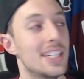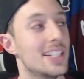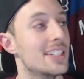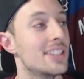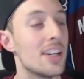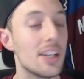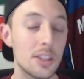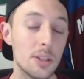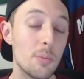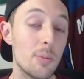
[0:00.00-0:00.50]

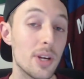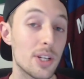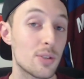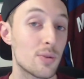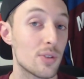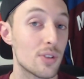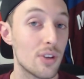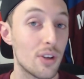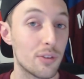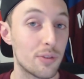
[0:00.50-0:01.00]
Not the best
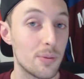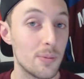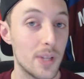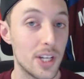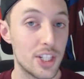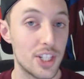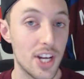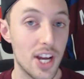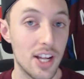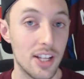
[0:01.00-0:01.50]
result from that
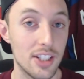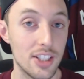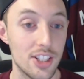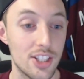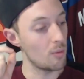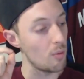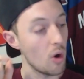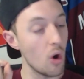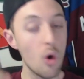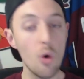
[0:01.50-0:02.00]
challenge.
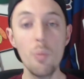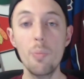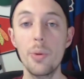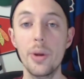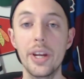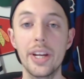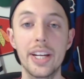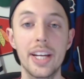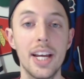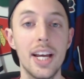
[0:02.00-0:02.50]
I'm
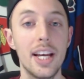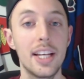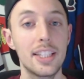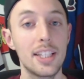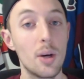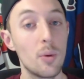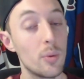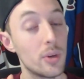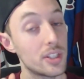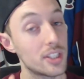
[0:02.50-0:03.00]
hoping
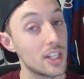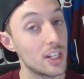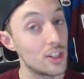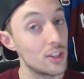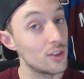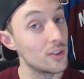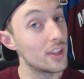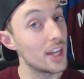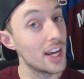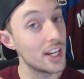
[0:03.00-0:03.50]
that once I
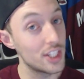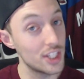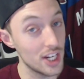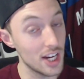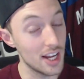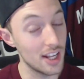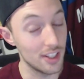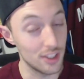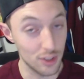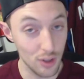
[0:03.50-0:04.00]
do that
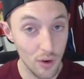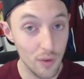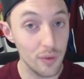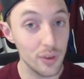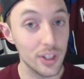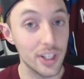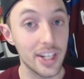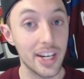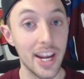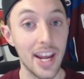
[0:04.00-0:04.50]
challenge over
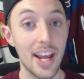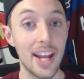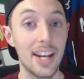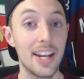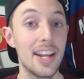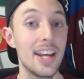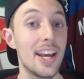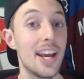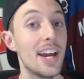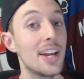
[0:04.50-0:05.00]
again,
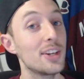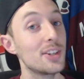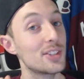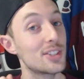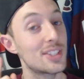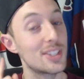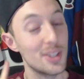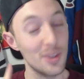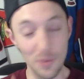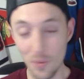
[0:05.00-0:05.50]
and you'll
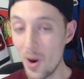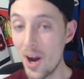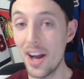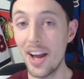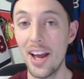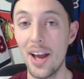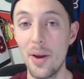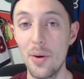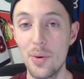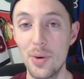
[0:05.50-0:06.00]
see
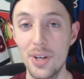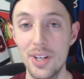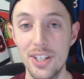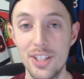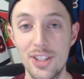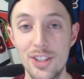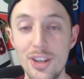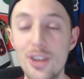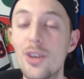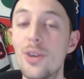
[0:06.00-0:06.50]
why I would
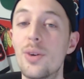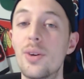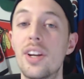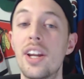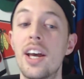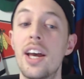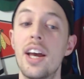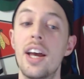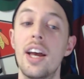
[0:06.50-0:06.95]
soon,